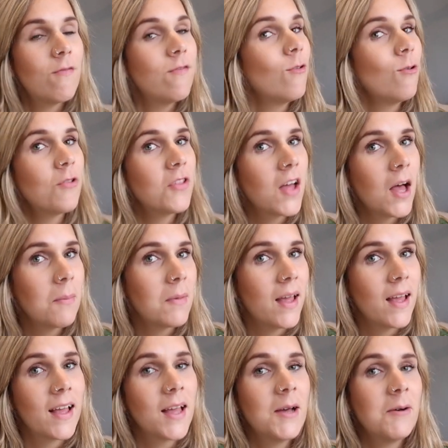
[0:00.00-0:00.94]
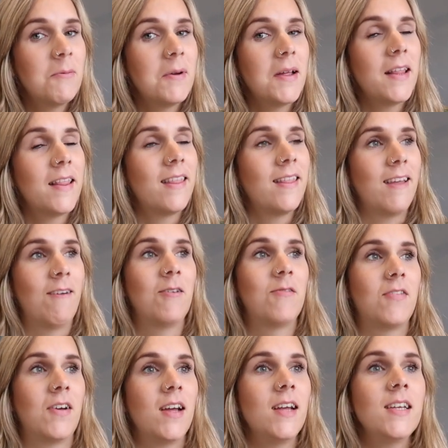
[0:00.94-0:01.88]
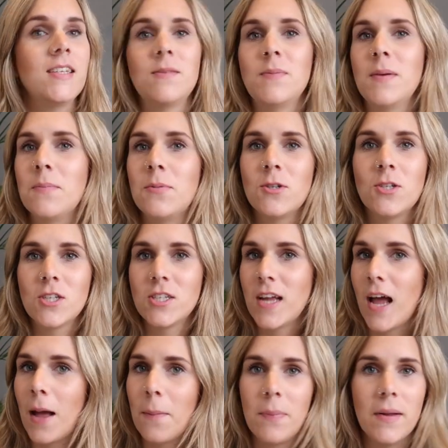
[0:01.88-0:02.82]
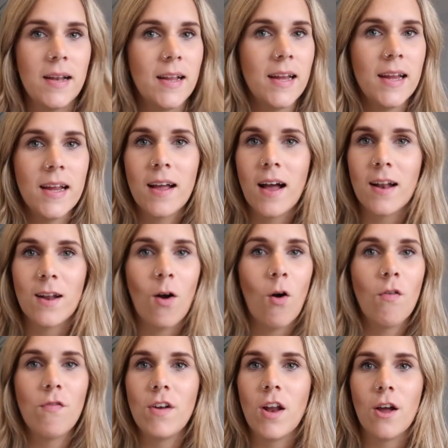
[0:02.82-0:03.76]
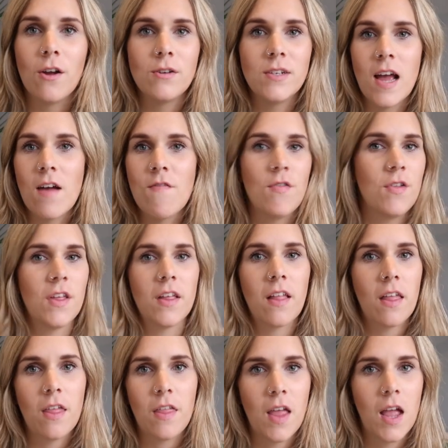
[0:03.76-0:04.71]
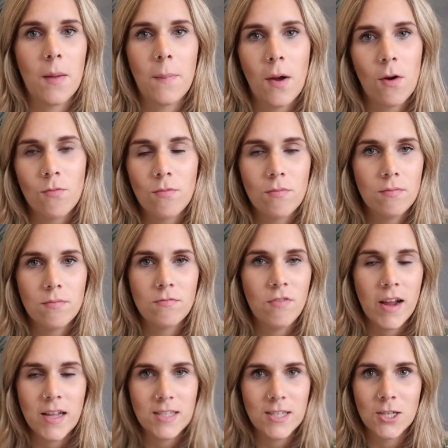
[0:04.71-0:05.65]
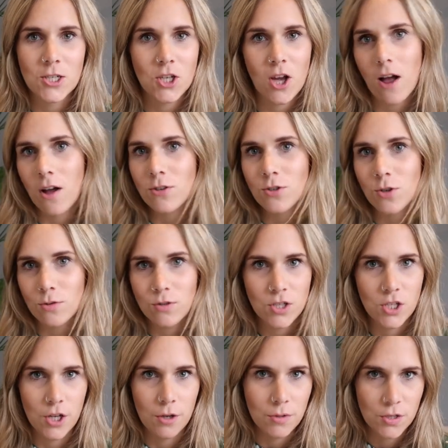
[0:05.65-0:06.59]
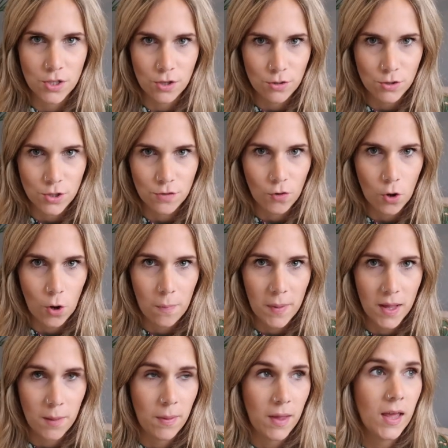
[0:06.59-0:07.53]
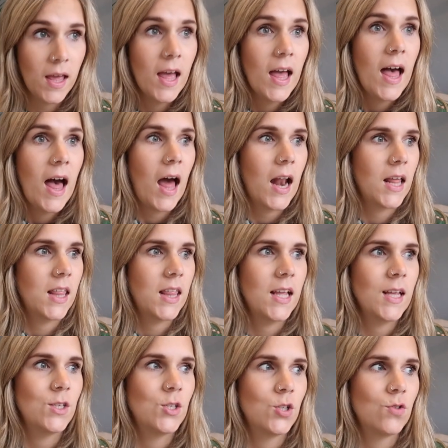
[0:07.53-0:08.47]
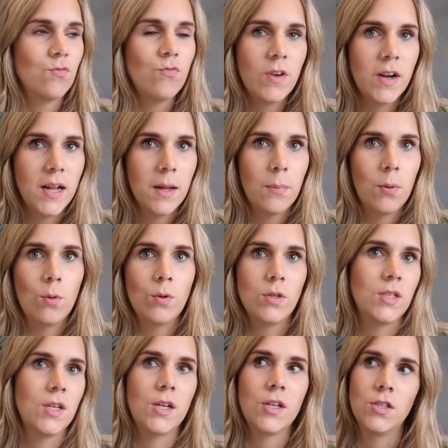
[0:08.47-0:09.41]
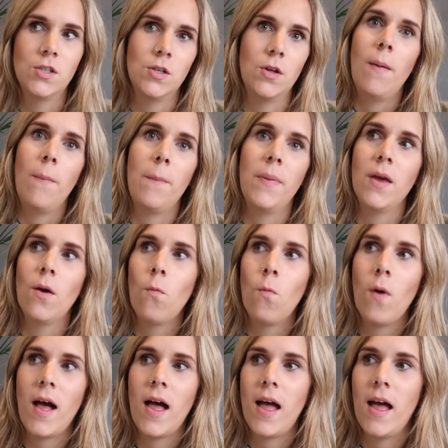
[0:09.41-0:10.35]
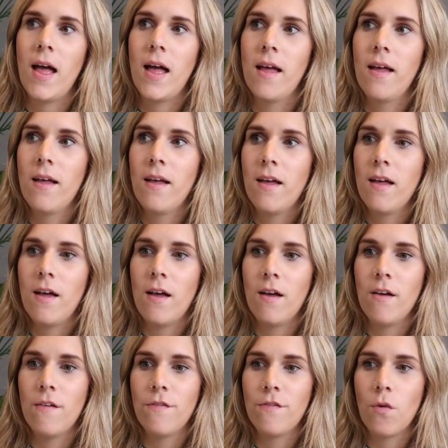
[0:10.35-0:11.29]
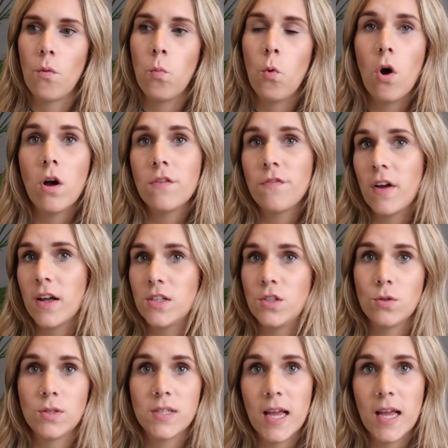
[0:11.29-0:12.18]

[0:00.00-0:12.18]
forthcoming with their advice. People just happily kind of offload everything that they think about raising a child onto you as soon as you've got a baby. And I think it's just really important to be aware of what advice you're